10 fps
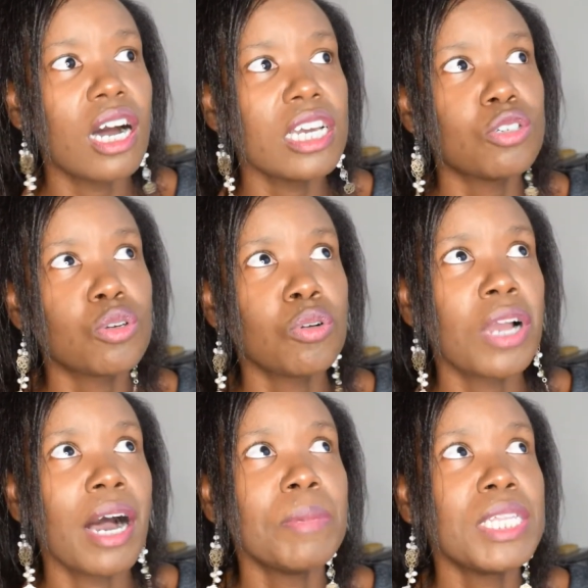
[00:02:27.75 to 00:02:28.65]
It could
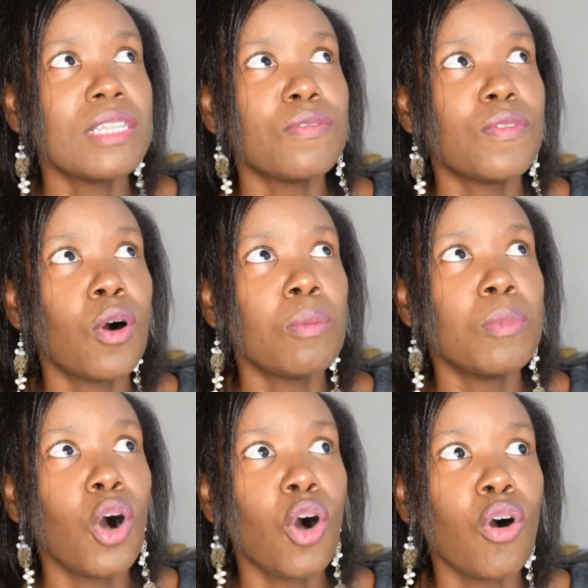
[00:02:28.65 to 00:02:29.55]
come in the form
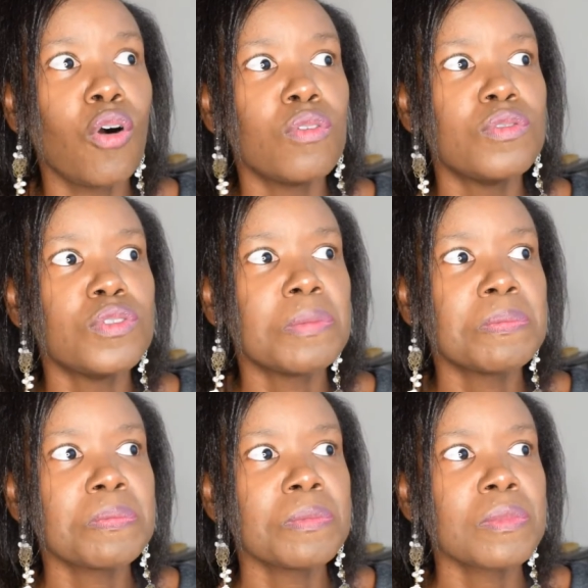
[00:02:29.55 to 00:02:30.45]
of
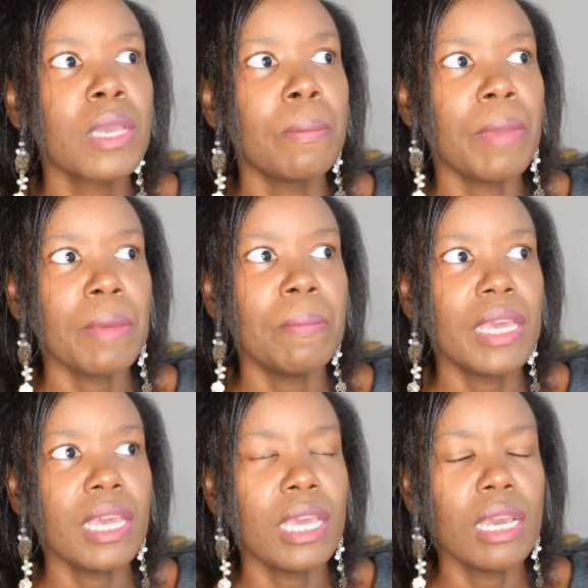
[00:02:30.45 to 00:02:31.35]

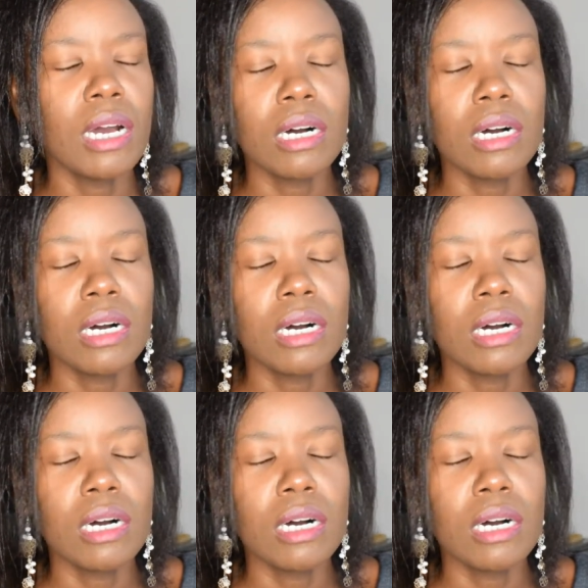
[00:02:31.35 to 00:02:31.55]
maybe